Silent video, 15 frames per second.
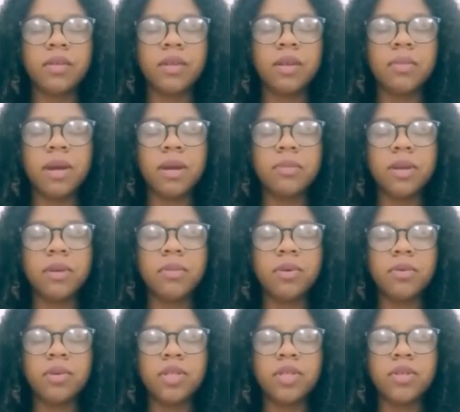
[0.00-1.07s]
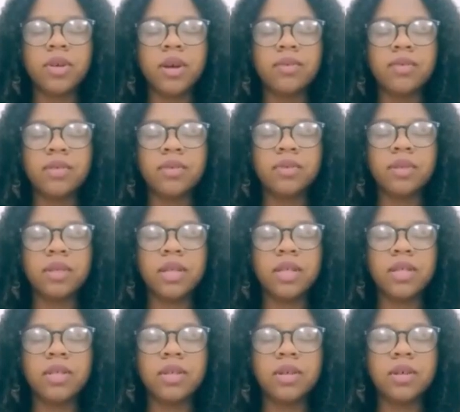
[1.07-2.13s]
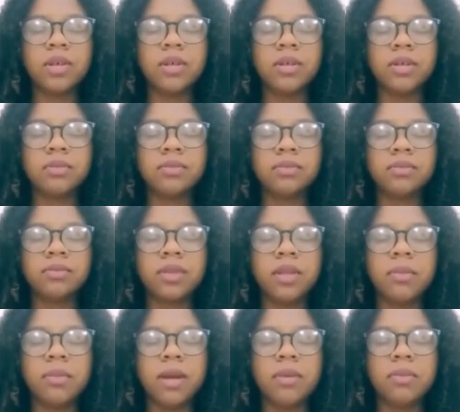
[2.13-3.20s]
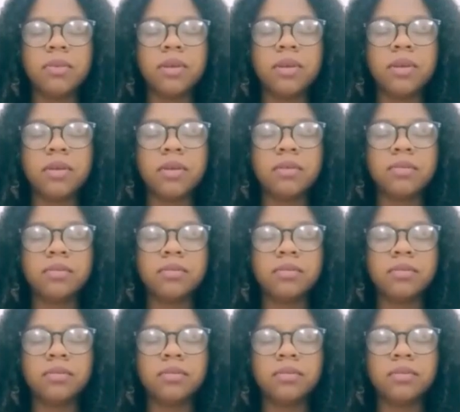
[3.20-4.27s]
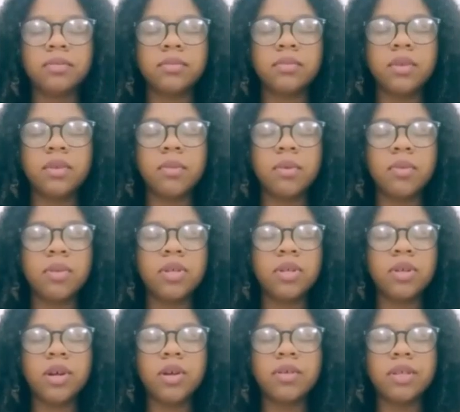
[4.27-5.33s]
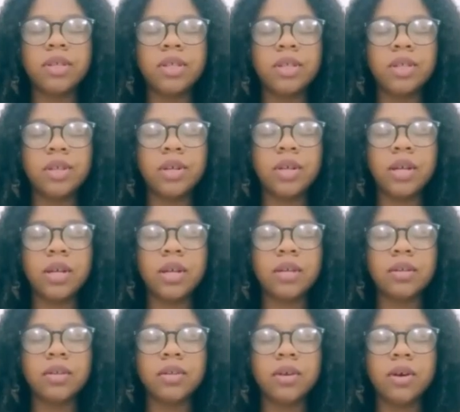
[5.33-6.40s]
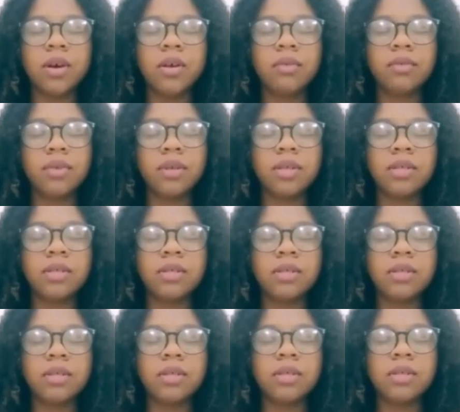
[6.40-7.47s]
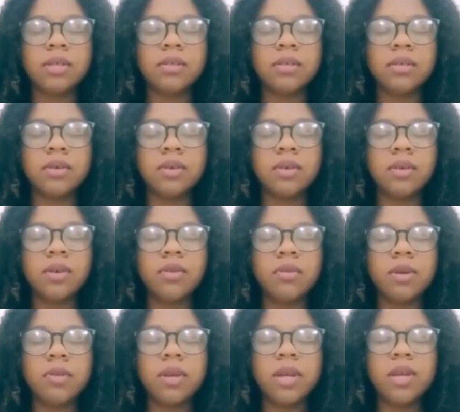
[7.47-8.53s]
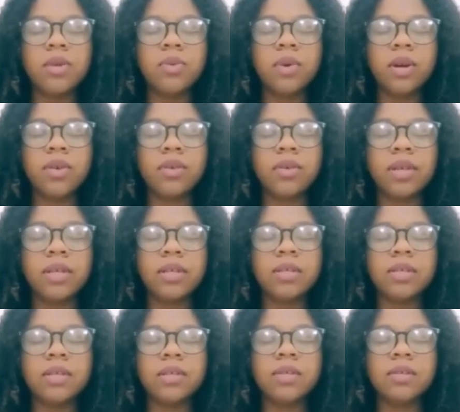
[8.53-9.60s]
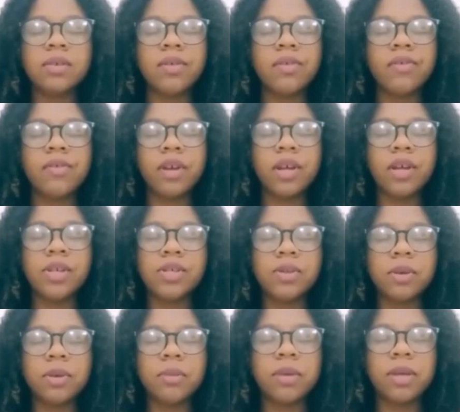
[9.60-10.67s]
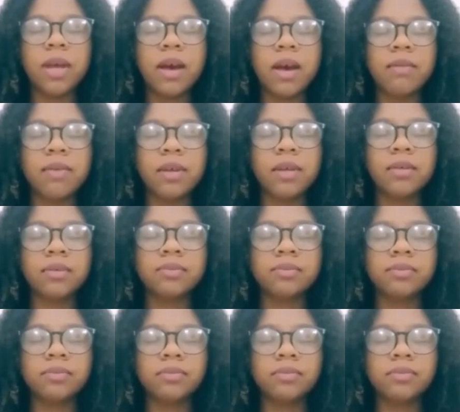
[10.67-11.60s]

It might be about what you have to do later. It might be about what you're currently learning at the conference, or maybe any worries or fears you might be having.